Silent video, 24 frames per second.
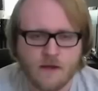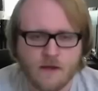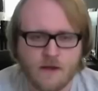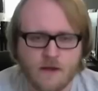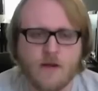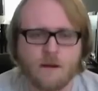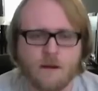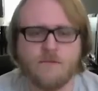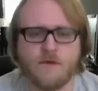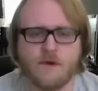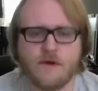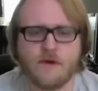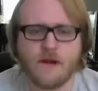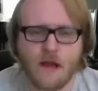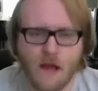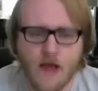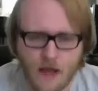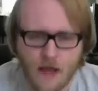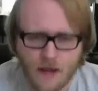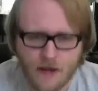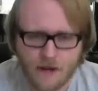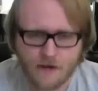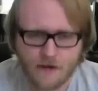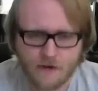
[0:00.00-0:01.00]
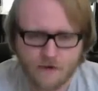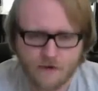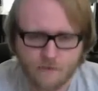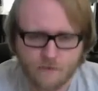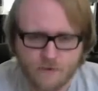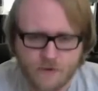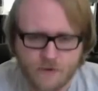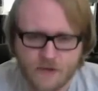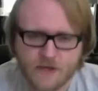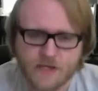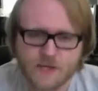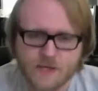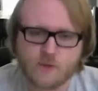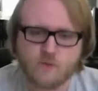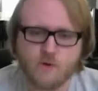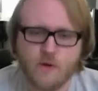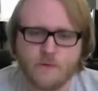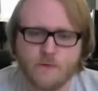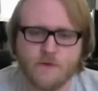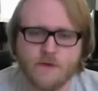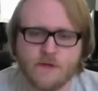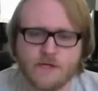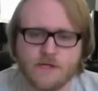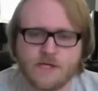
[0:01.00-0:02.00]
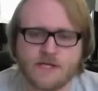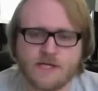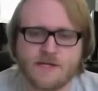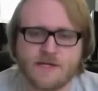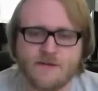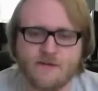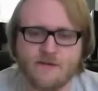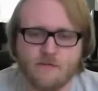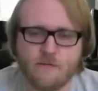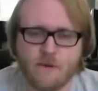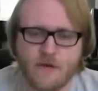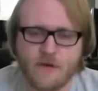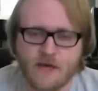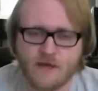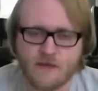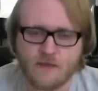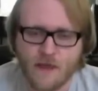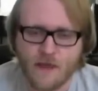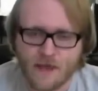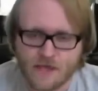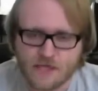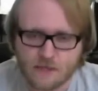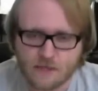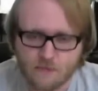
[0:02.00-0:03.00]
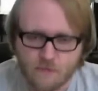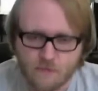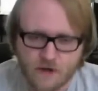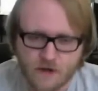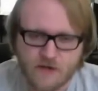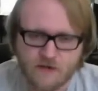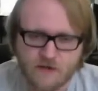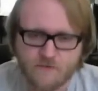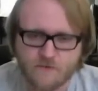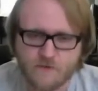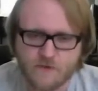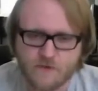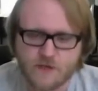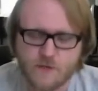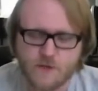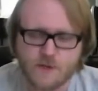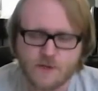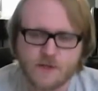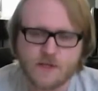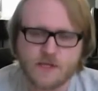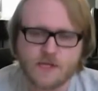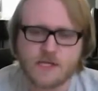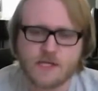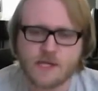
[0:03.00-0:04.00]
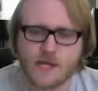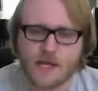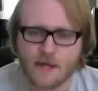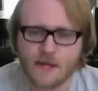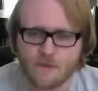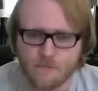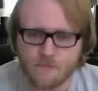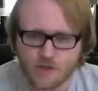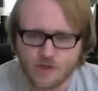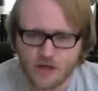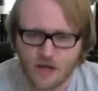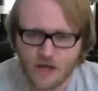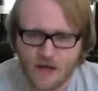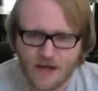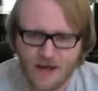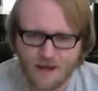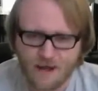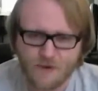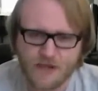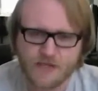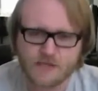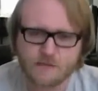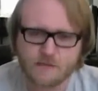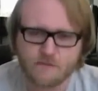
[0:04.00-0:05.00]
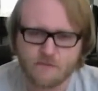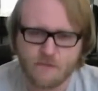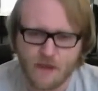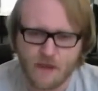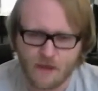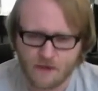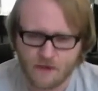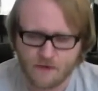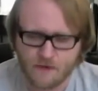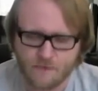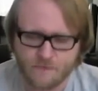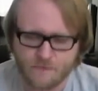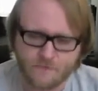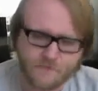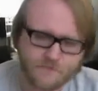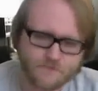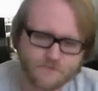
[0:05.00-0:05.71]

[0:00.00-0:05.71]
Number nine, because women still make less money for doing the same job as men.